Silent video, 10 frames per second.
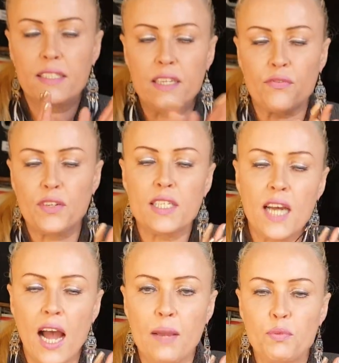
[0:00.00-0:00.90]
different
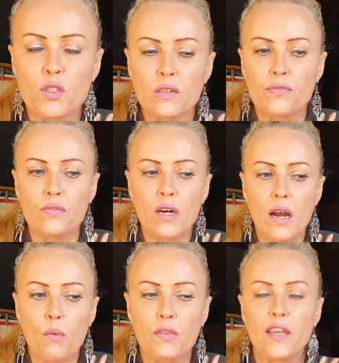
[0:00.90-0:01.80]
types of
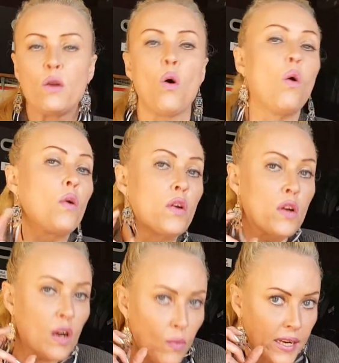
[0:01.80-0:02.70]
what they call
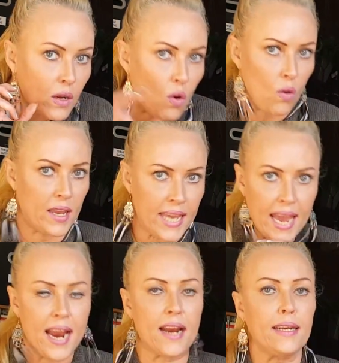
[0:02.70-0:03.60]
critical
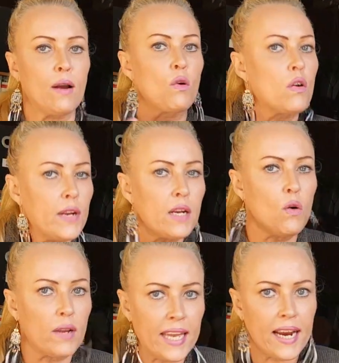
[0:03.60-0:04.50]
care. Now,
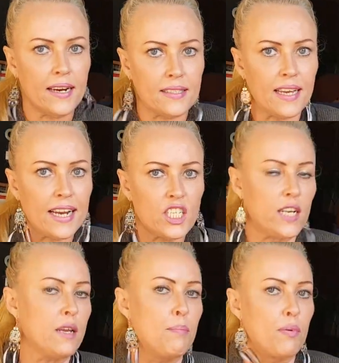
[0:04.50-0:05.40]
critical care is
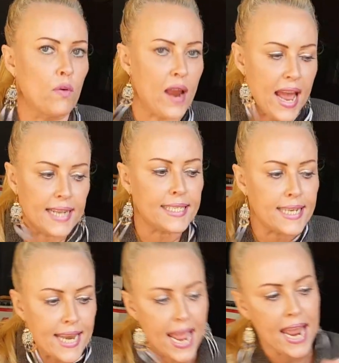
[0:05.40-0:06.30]
actually a brand
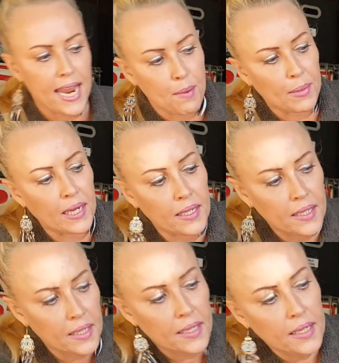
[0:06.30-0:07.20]
name.
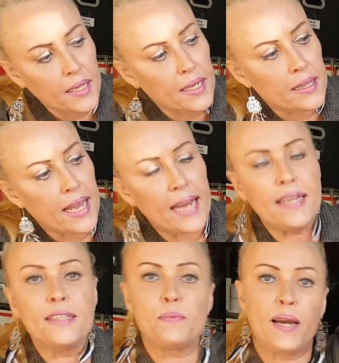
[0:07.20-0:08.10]
That
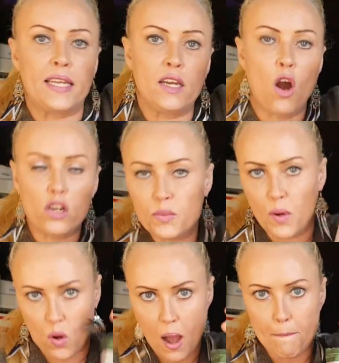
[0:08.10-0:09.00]
is by the
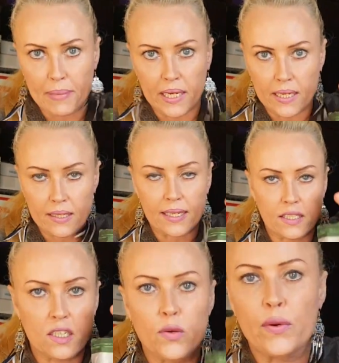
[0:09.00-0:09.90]
Oxbow company.
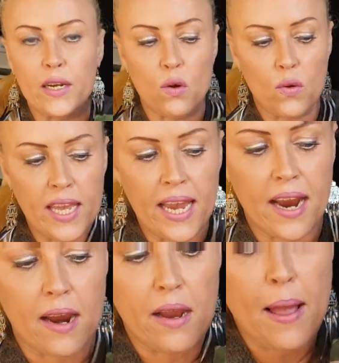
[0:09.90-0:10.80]
That's critical
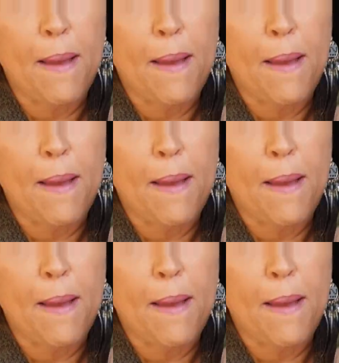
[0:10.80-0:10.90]
care.